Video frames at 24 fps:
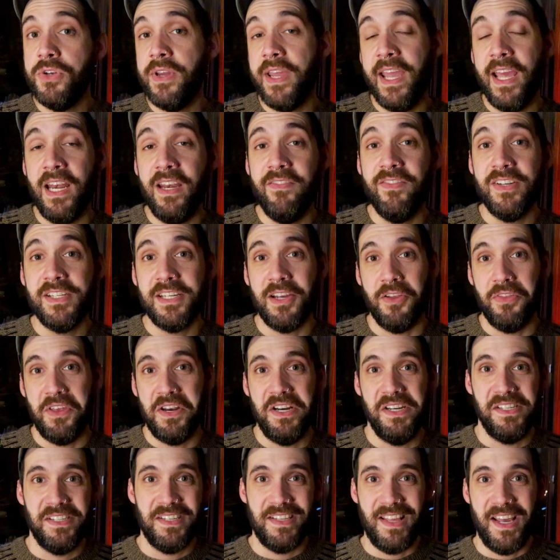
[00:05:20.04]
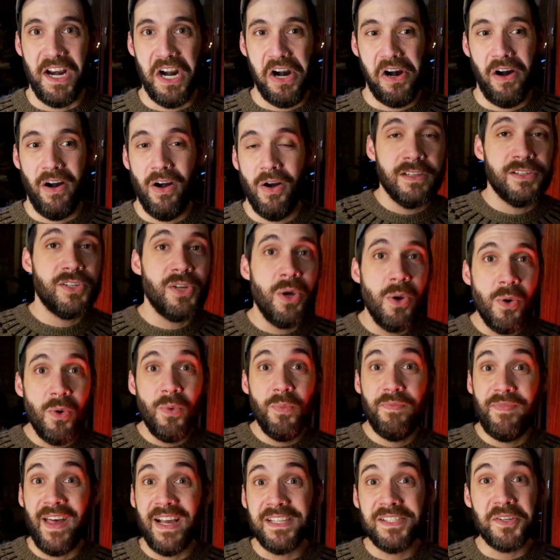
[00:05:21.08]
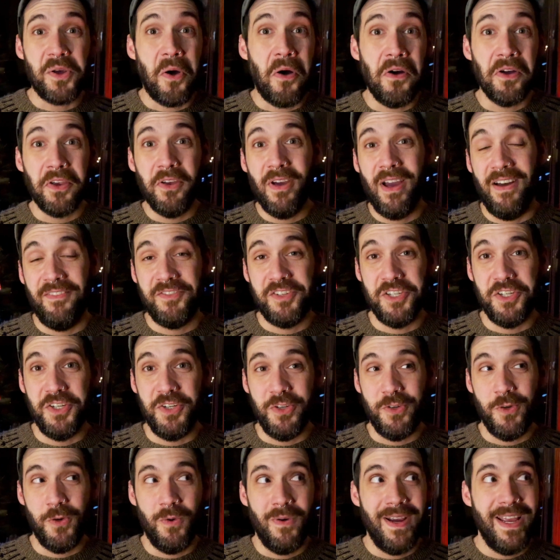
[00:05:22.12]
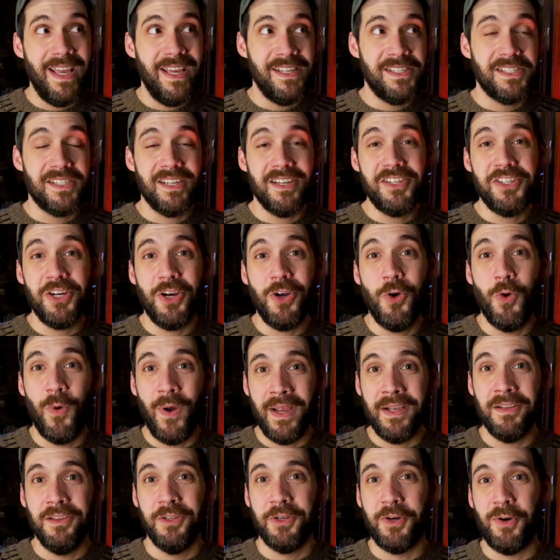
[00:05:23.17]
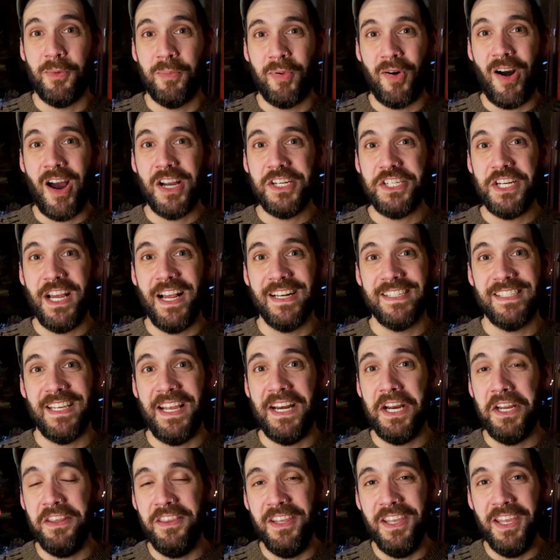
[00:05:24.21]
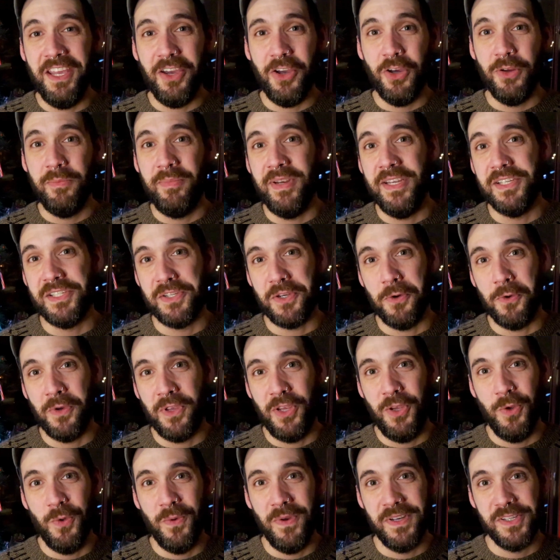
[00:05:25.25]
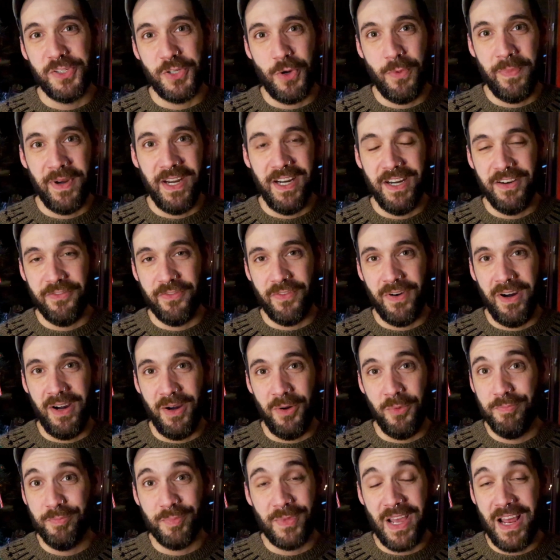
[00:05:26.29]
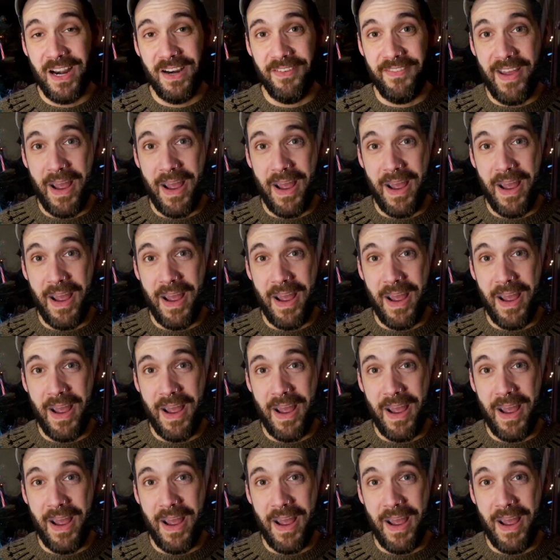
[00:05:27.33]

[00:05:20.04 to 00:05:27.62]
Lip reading: you can't even tell that it's there. So that's all you have to do. It's such a quick little project, and I think it could be so cute in so many different kind of